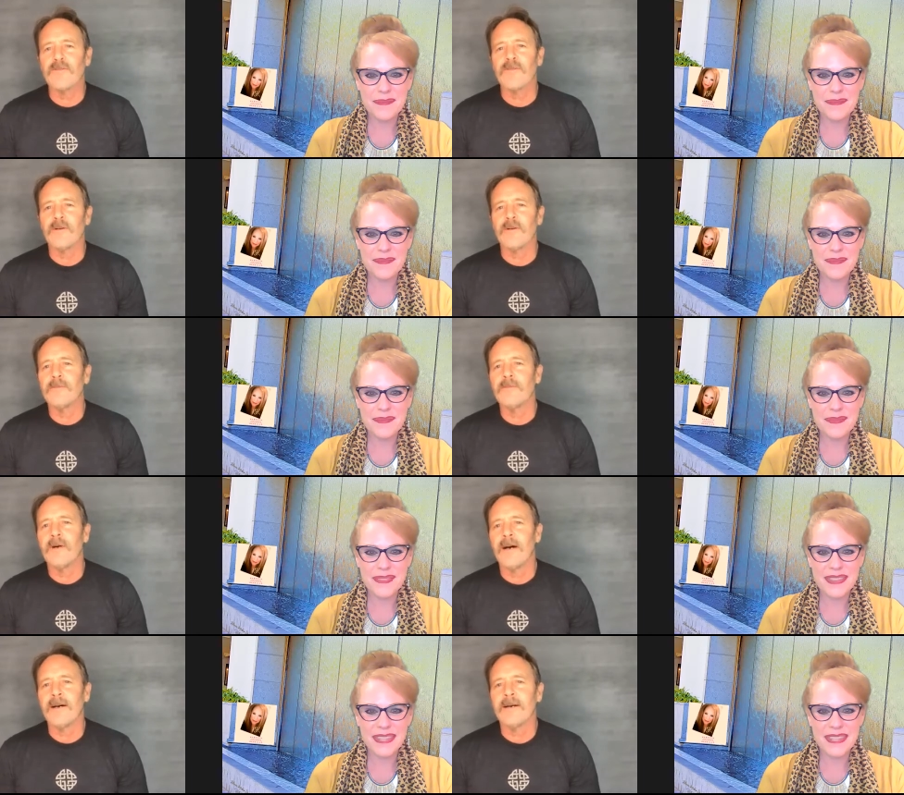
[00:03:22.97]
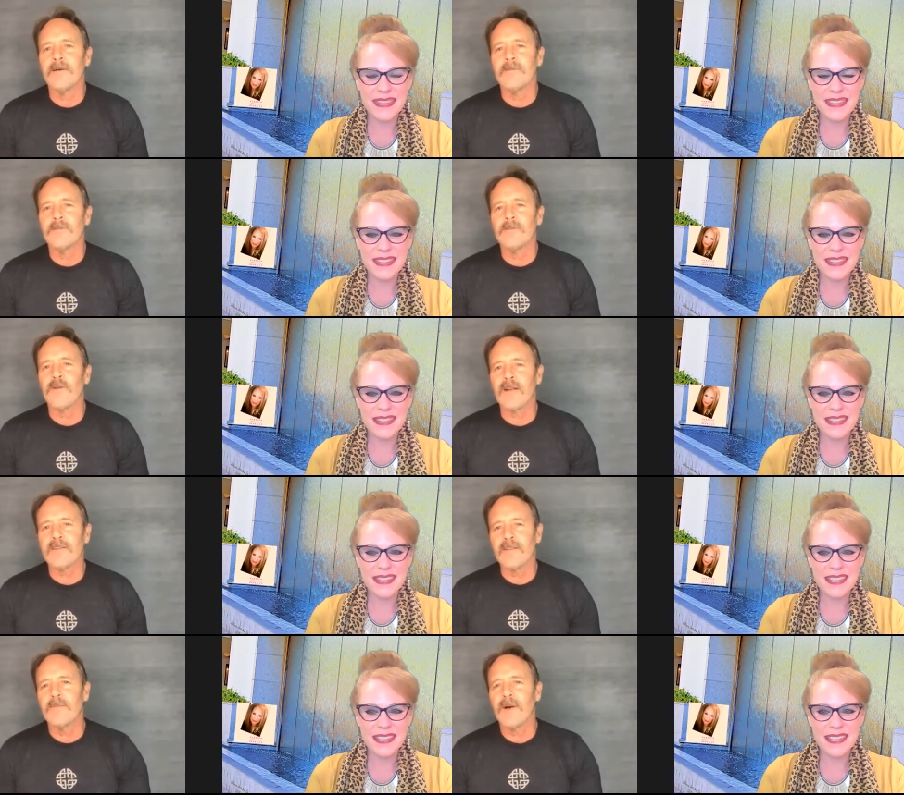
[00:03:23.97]
Speaker 1: film um,
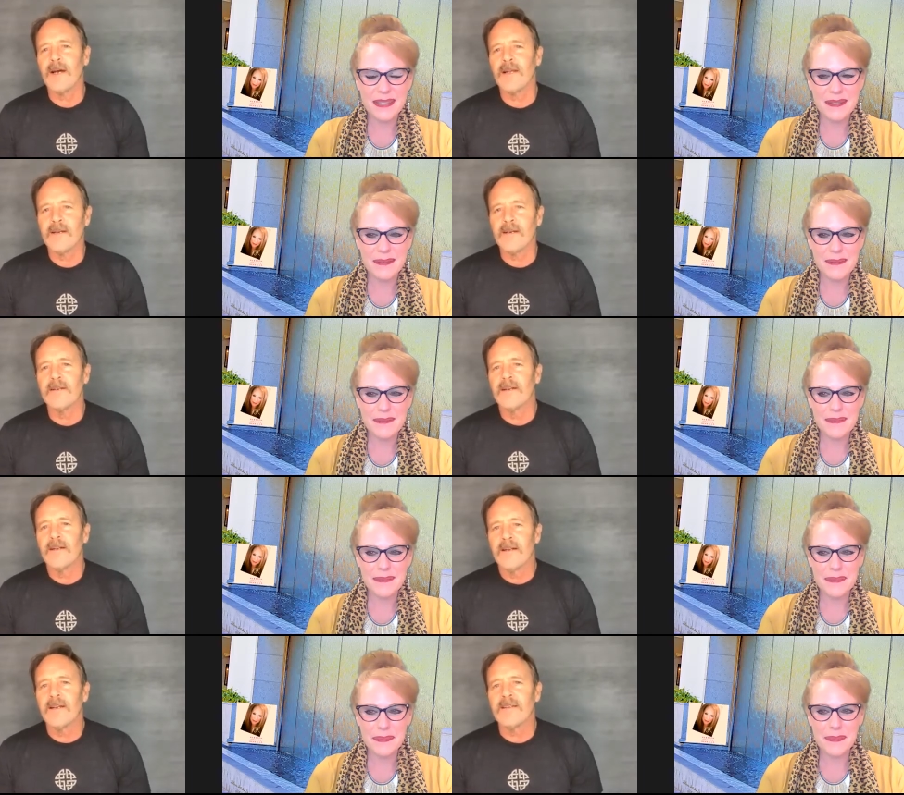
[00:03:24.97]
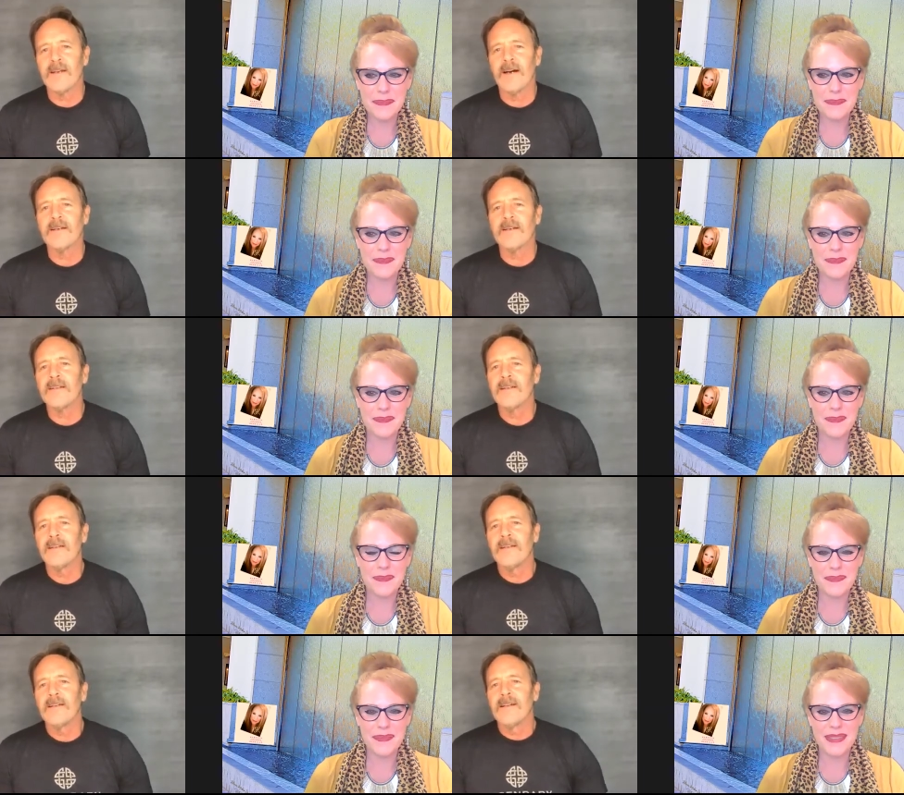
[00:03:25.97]
directed by a young
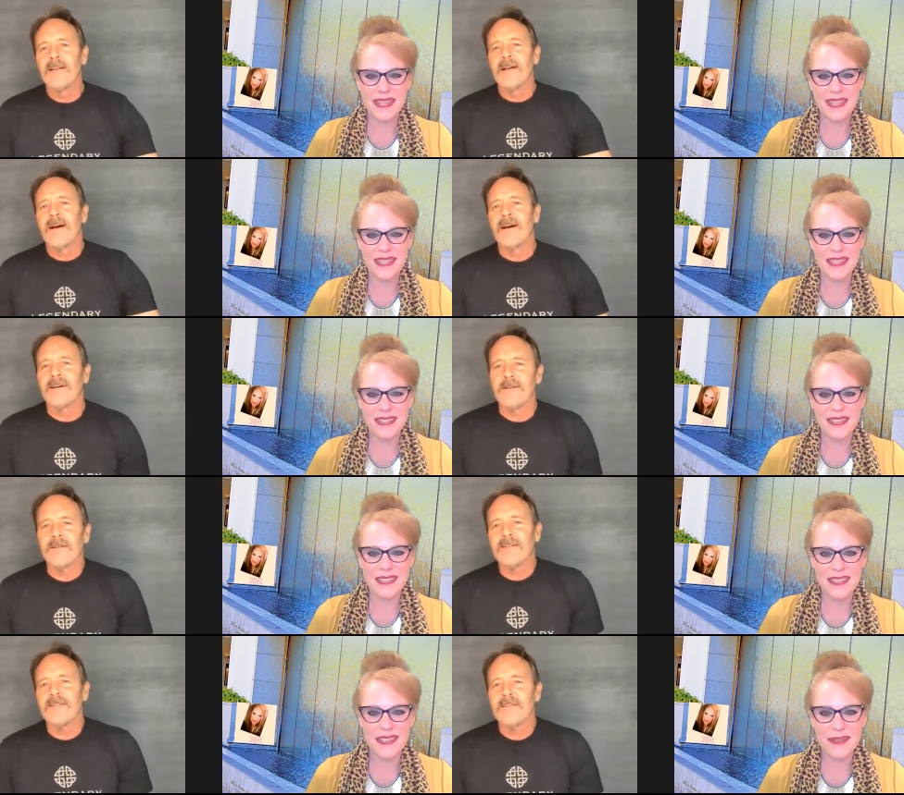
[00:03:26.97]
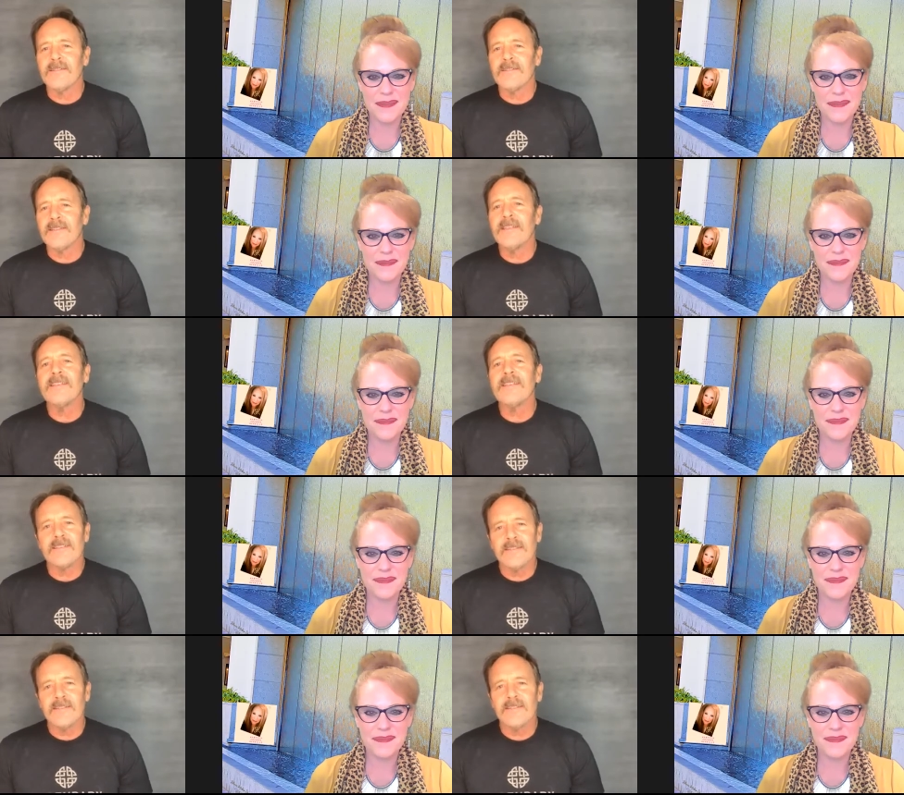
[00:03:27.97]
uh,
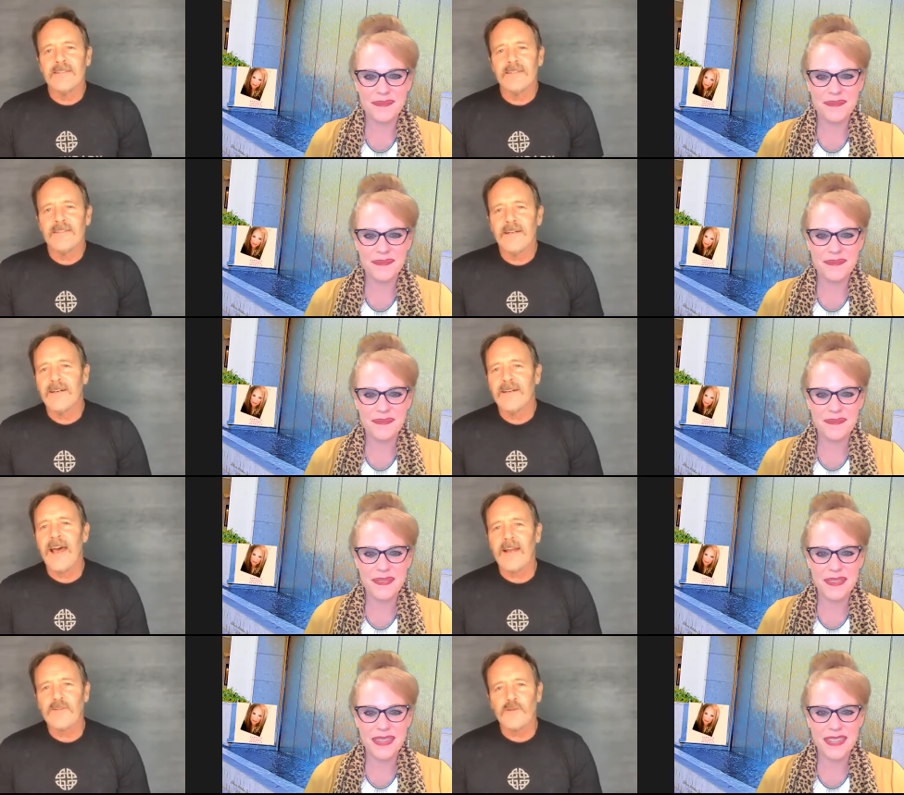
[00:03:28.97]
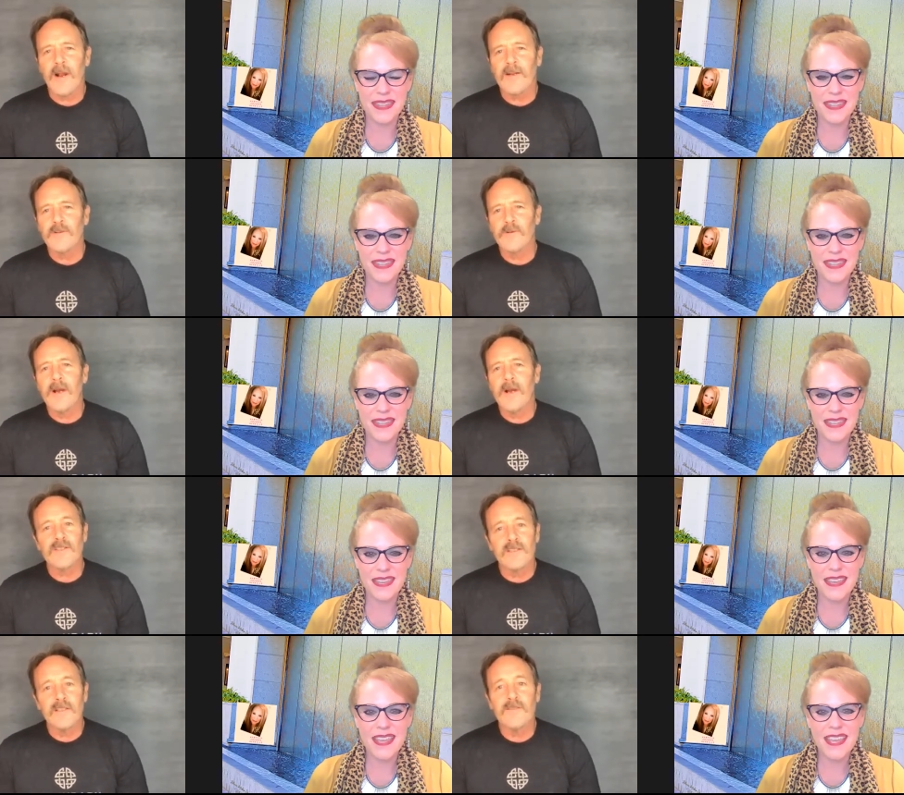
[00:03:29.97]
Indian uh, actor director who
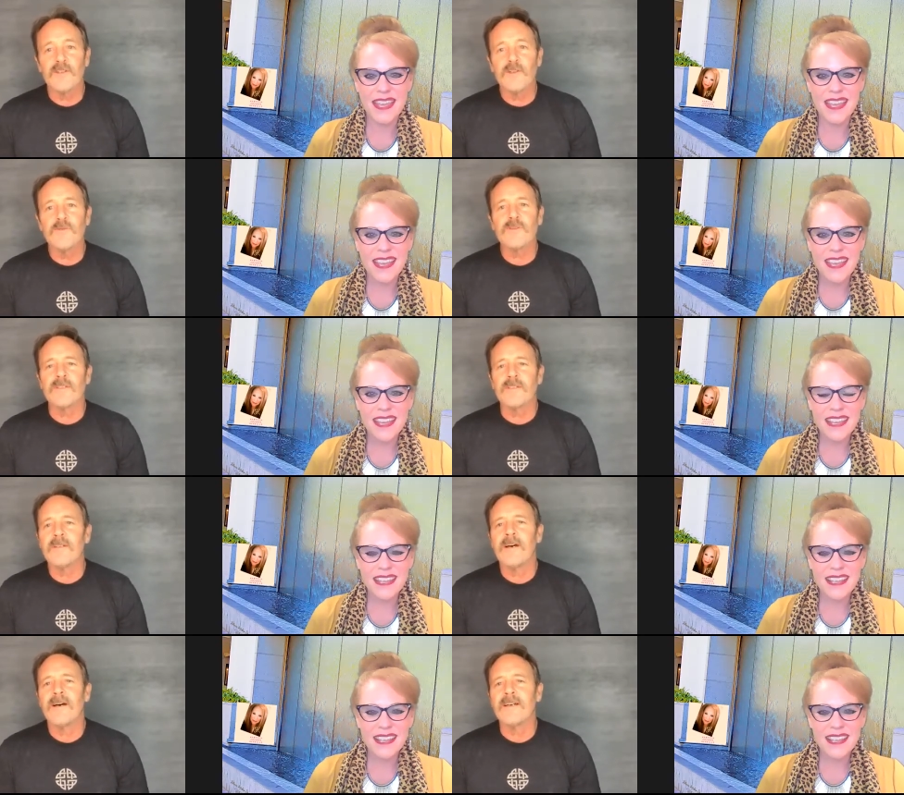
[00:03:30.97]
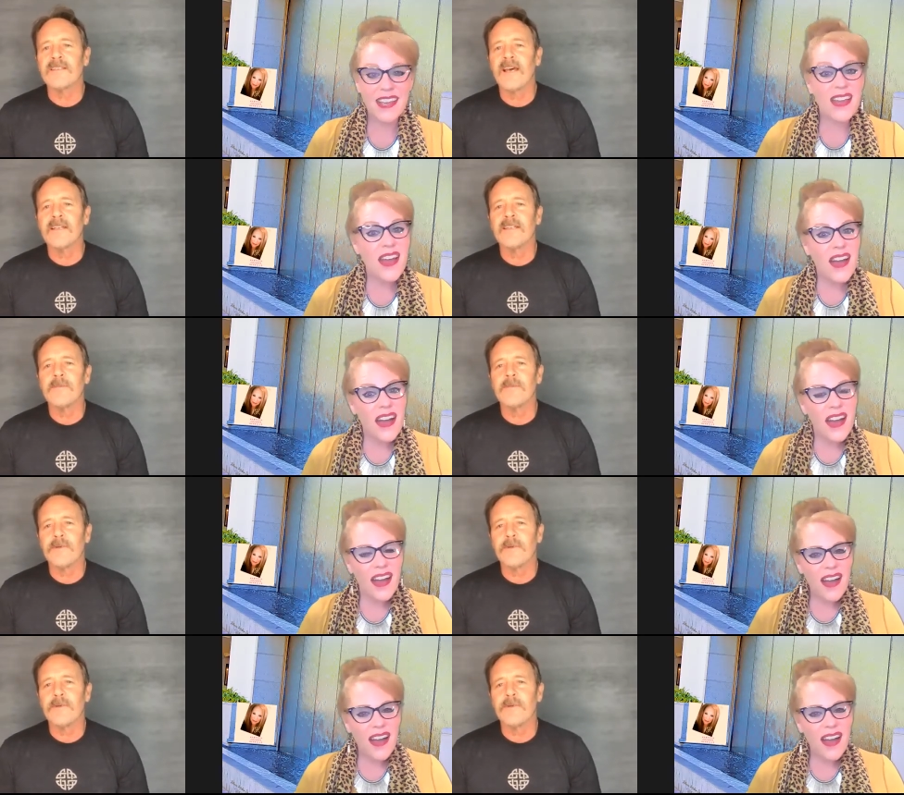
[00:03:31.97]
actually lives in Houston. Uh, Sandeep